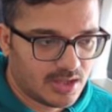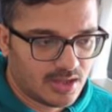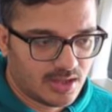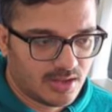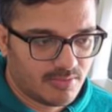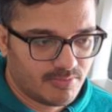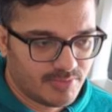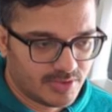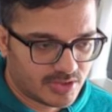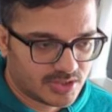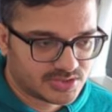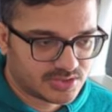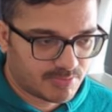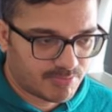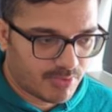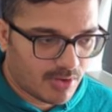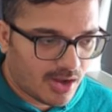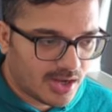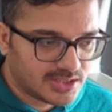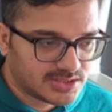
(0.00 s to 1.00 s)
because the
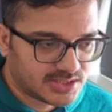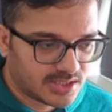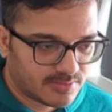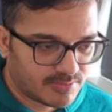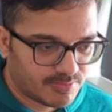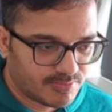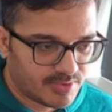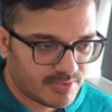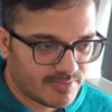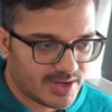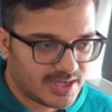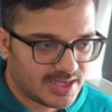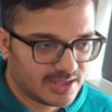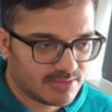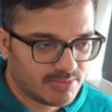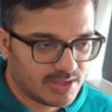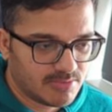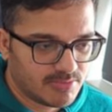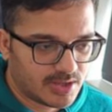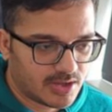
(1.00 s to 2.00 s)
pawns are preventing
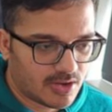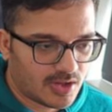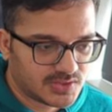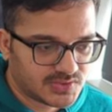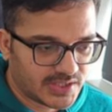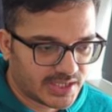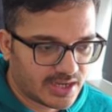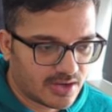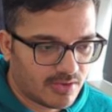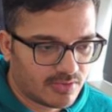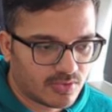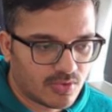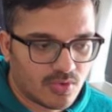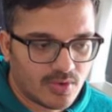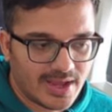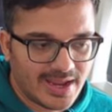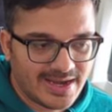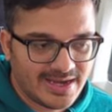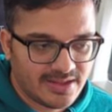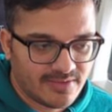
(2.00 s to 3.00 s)
me, but also I cannot go
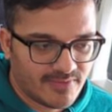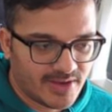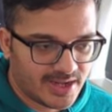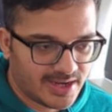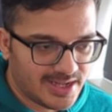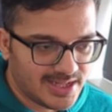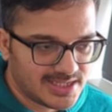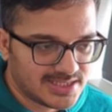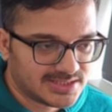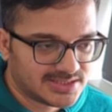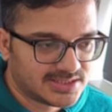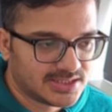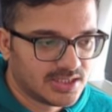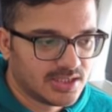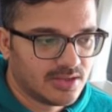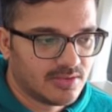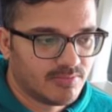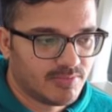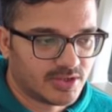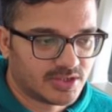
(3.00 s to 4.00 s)
anywhere else
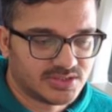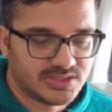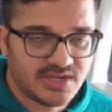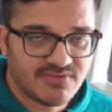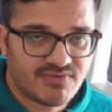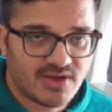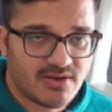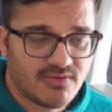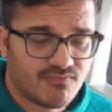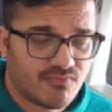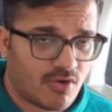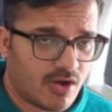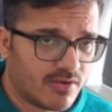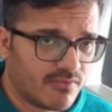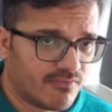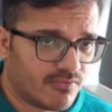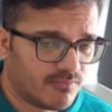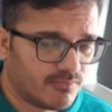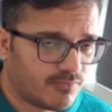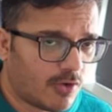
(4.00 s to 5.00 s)
because d5 will
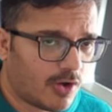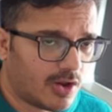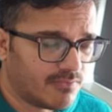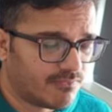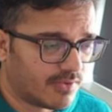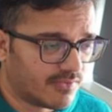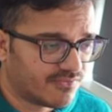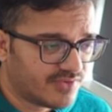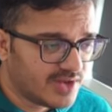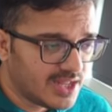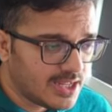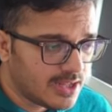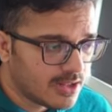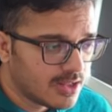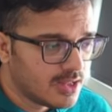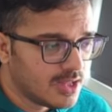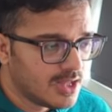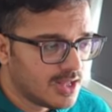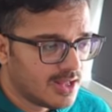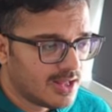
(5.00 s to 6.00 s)
fall for free.
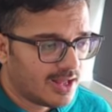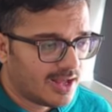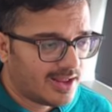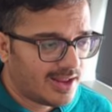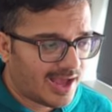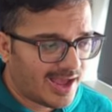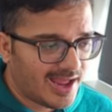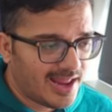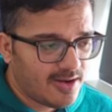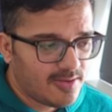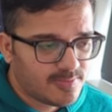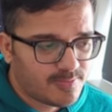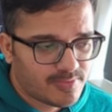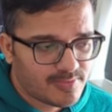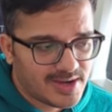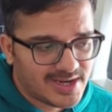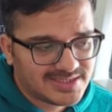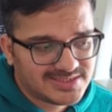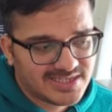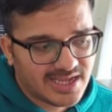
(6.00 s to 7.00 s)

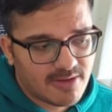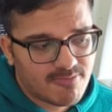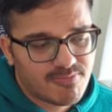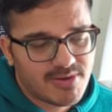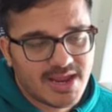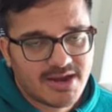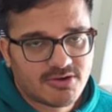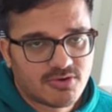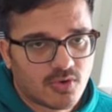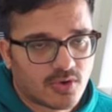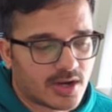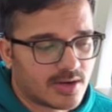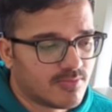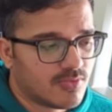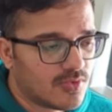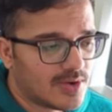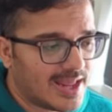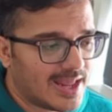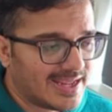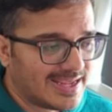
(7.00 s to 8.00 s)
Let's say I play a token
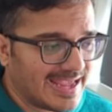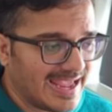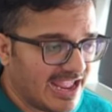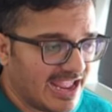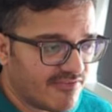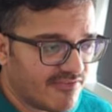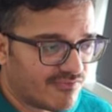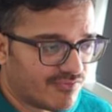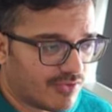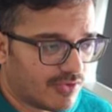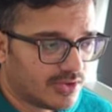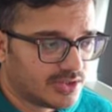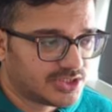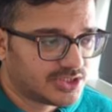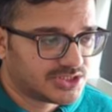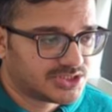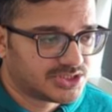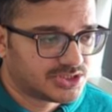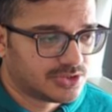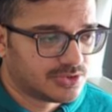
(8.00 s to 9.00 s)
move like a4
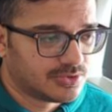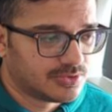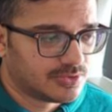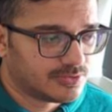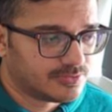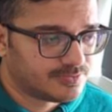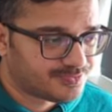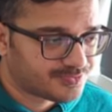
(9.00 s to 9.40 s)
just to